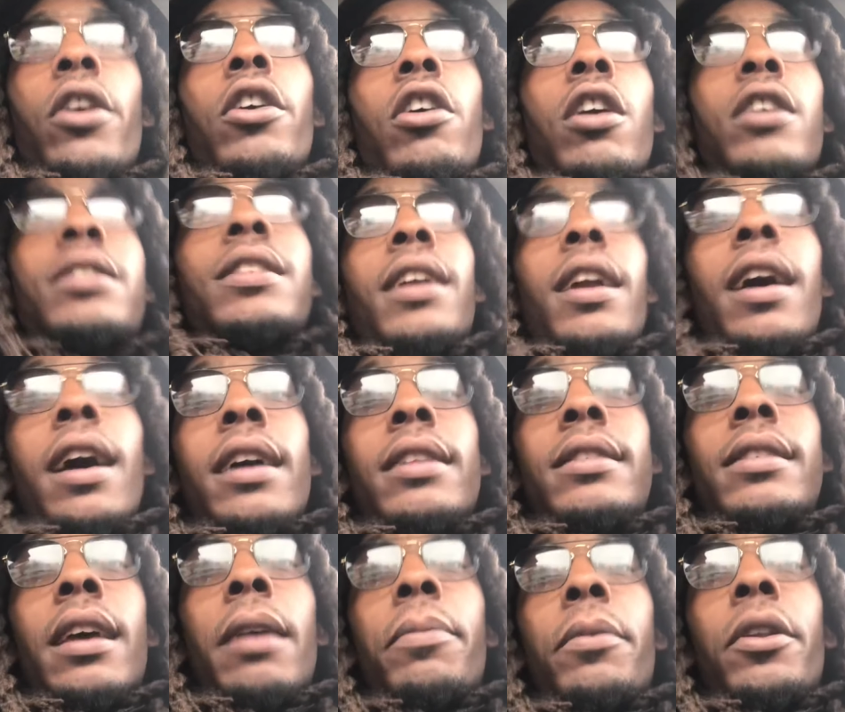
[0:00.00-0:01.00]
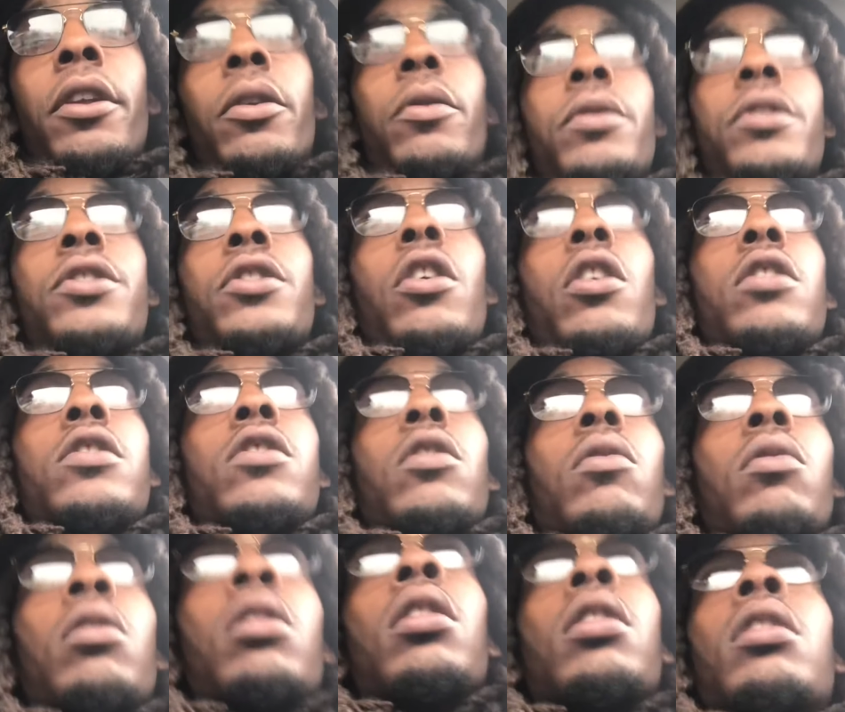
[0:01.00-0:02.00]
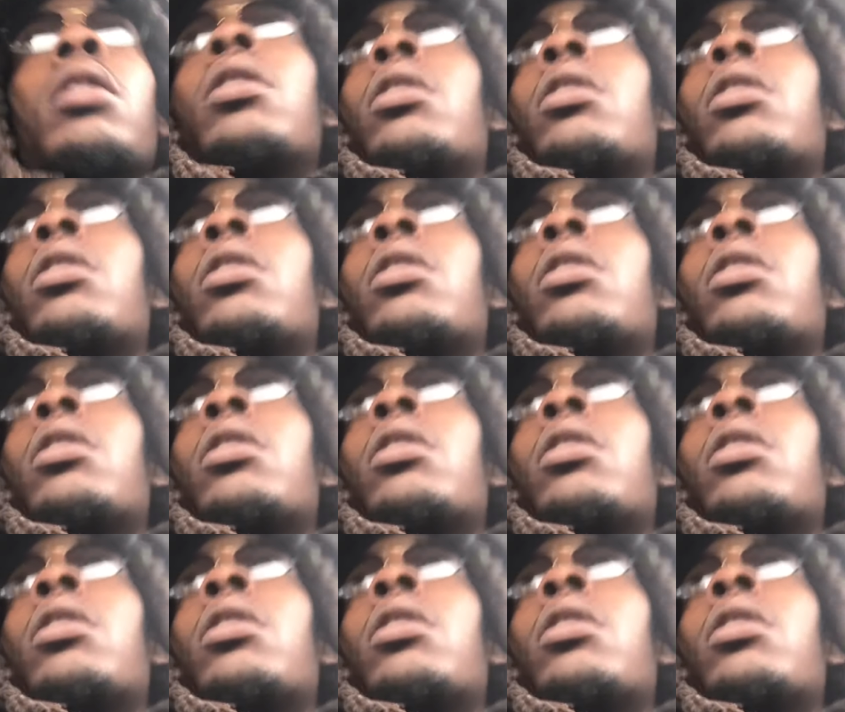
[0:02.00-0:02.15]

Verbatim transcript: y'all, it's the God tapping in with y'all. So look,